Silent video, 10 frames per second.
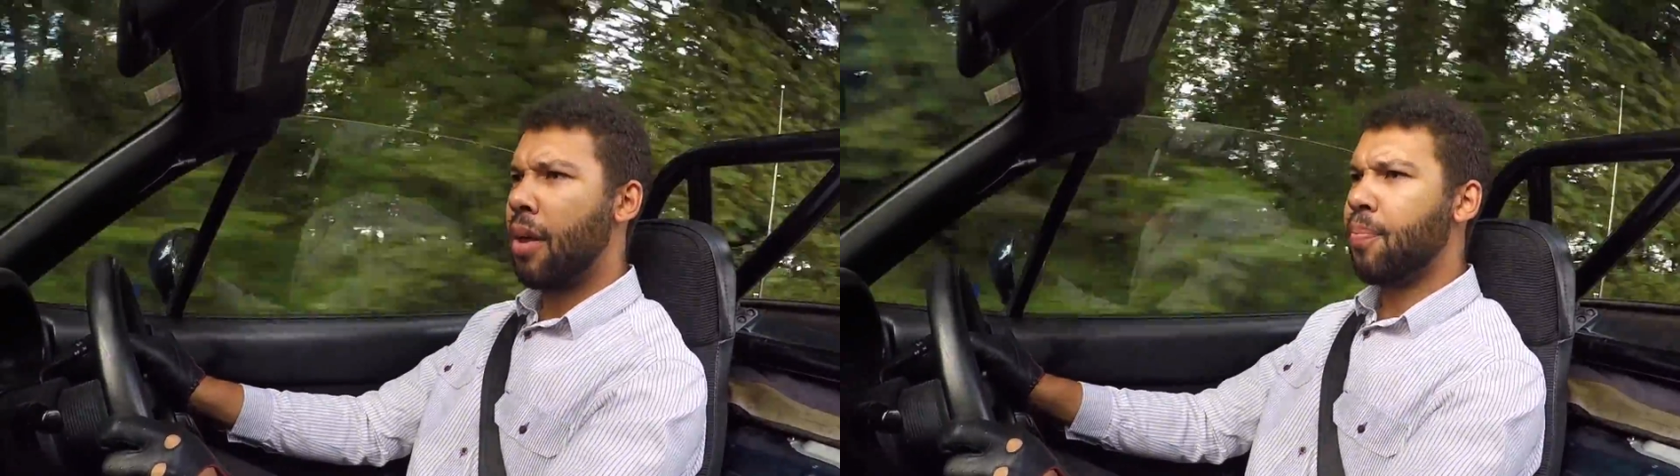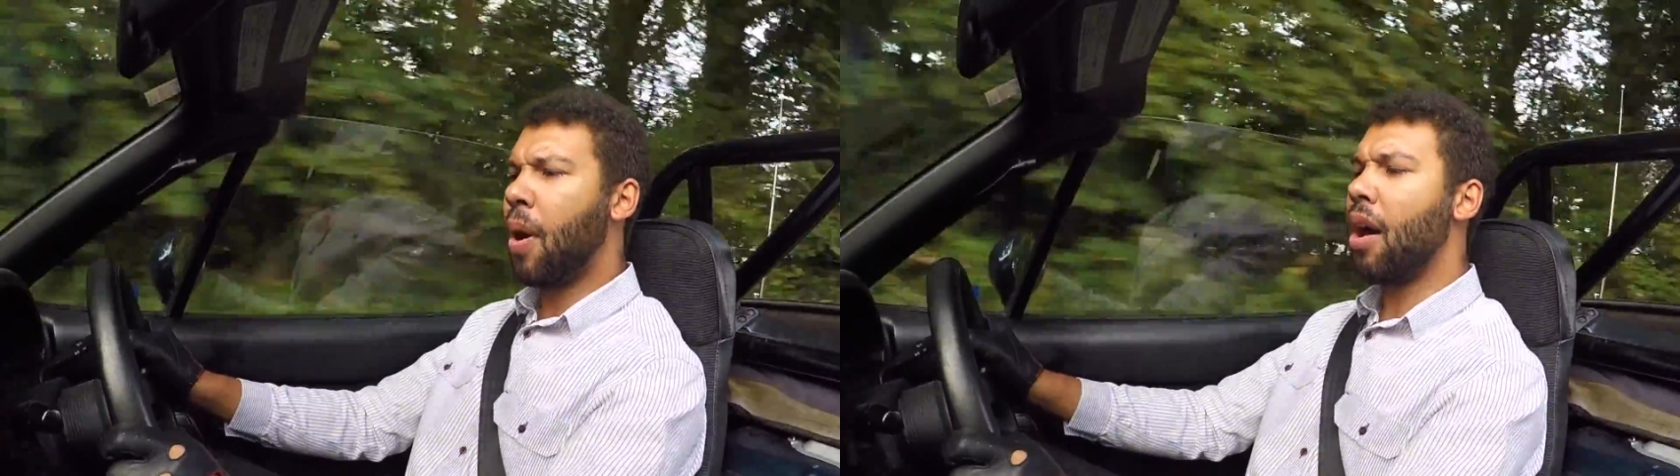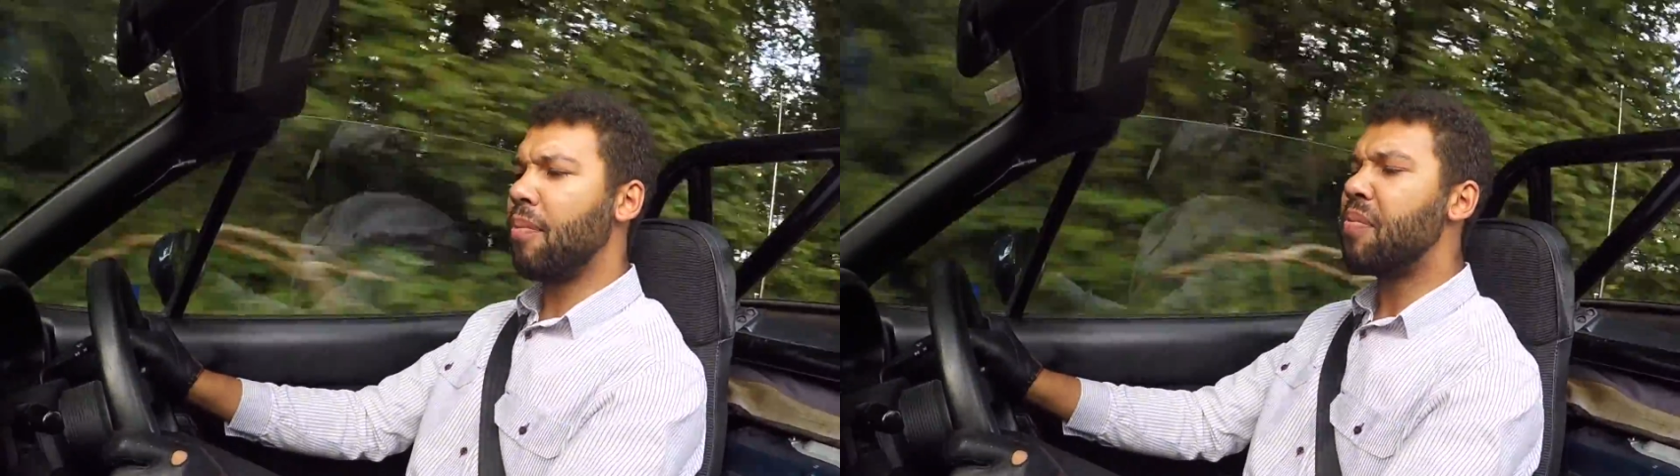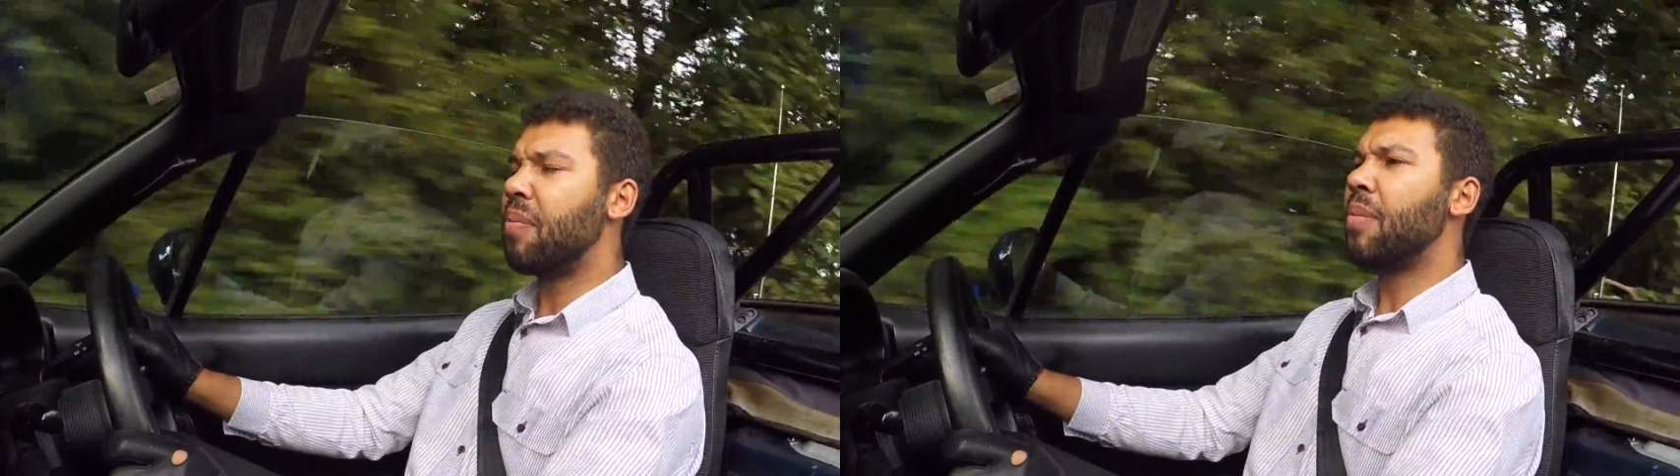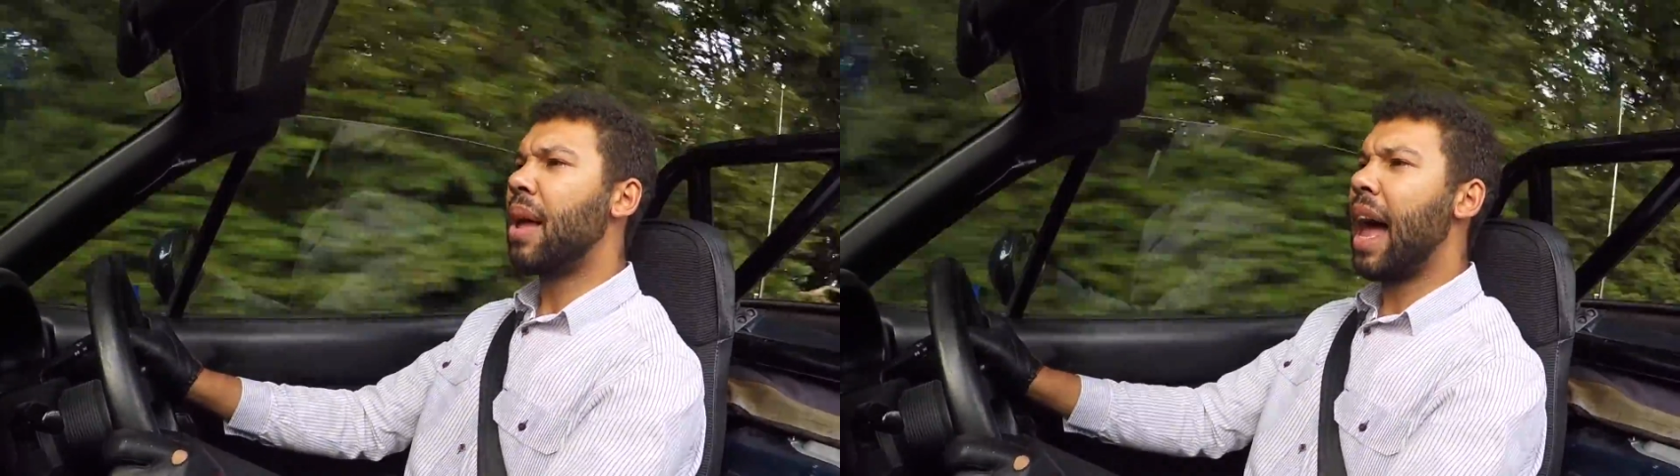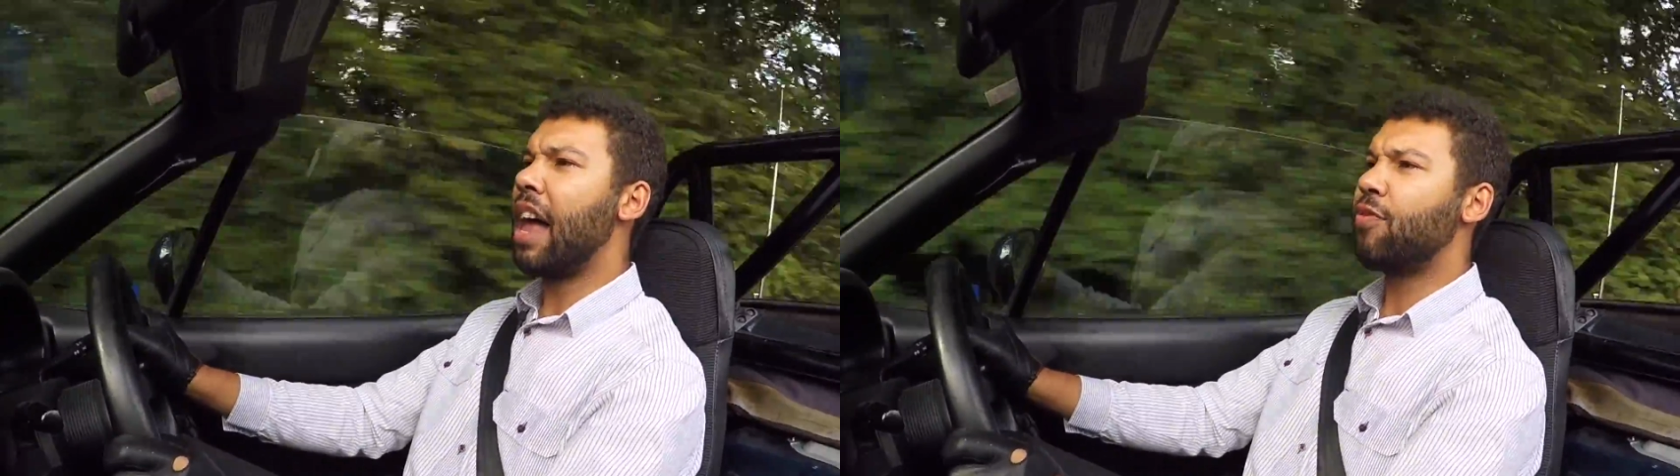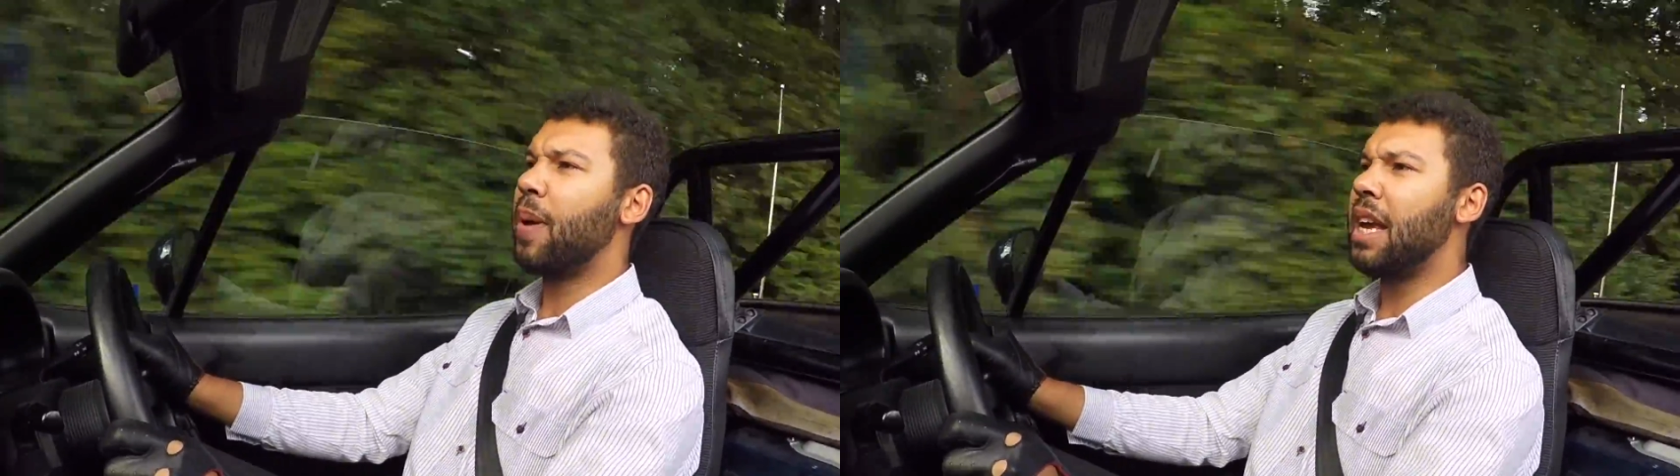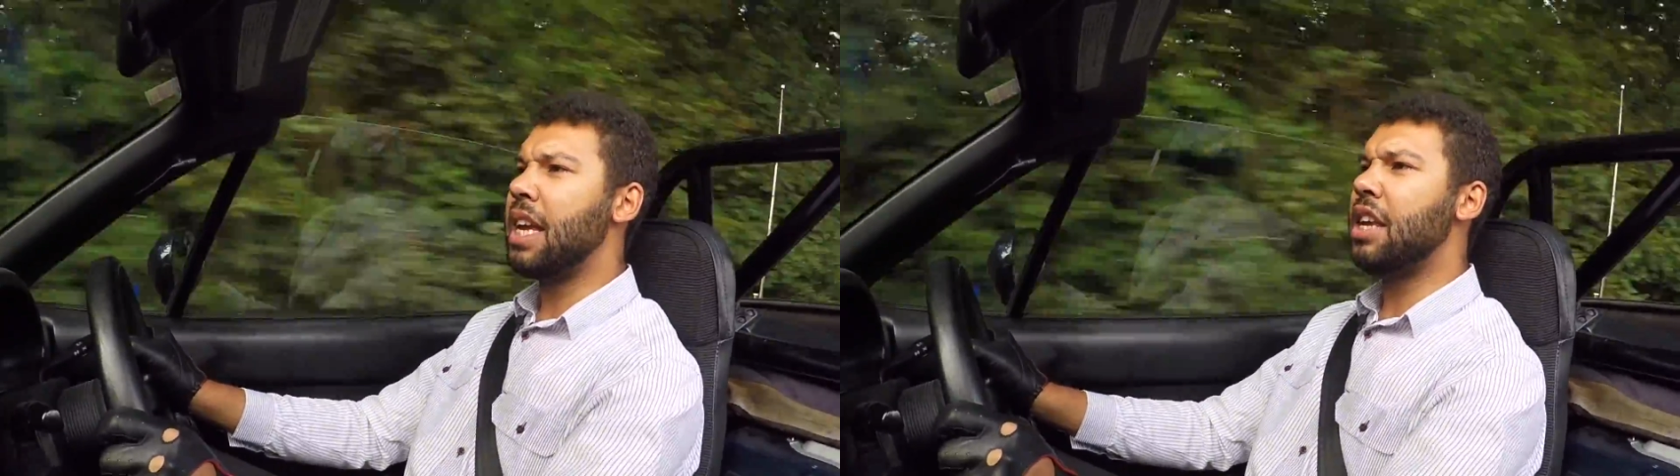but has
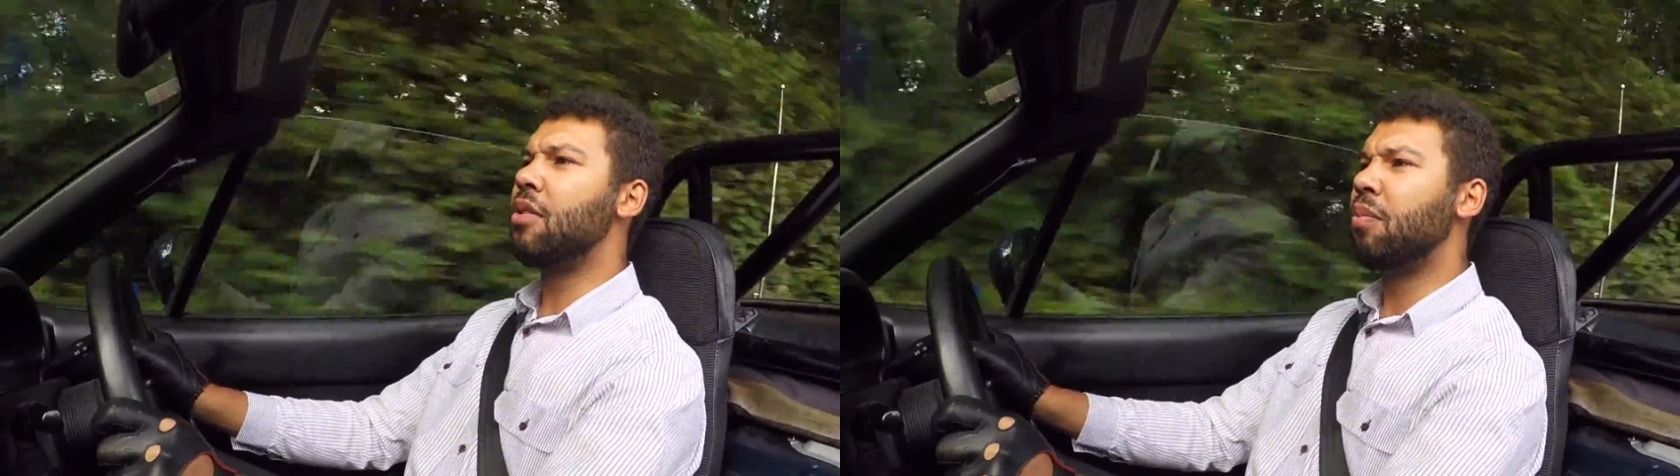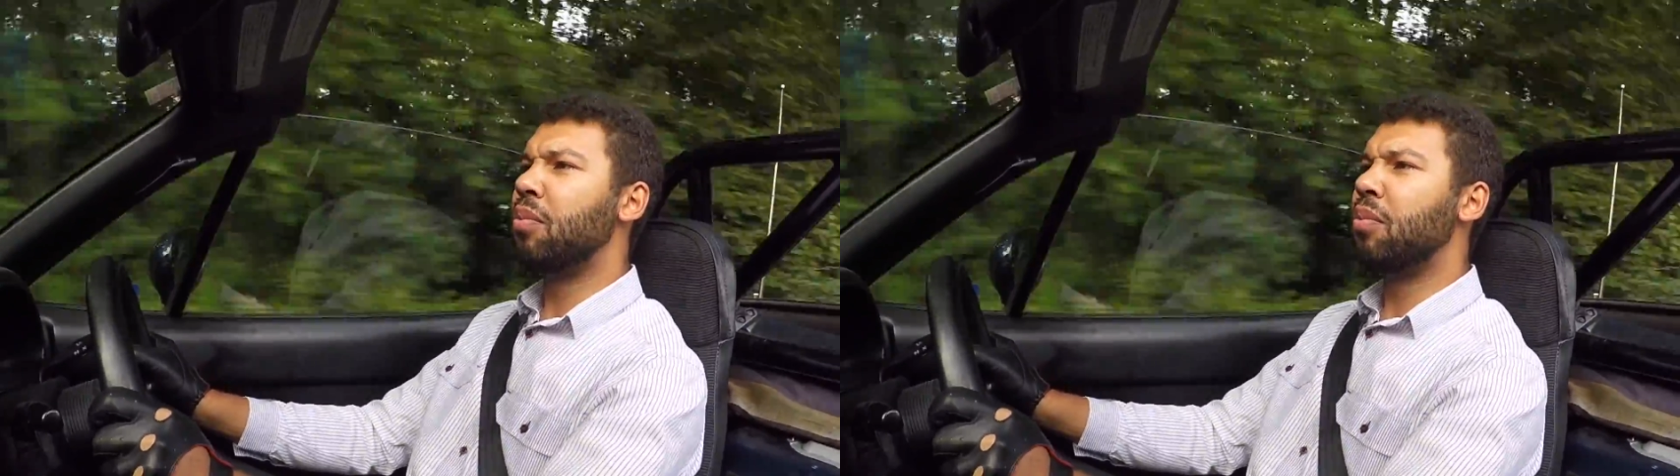been